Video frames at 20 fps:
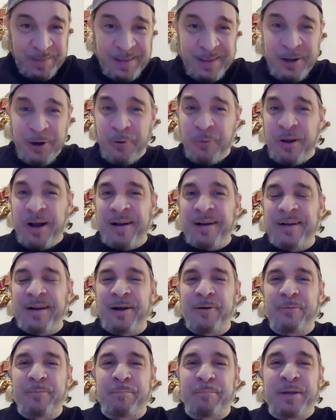
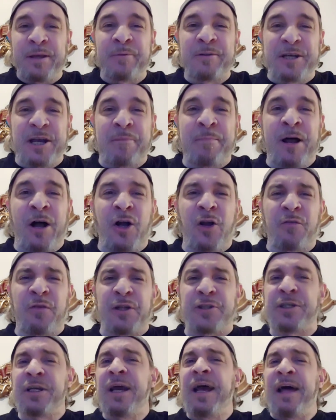Being John
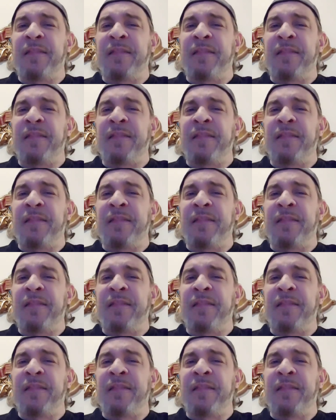Malkovich,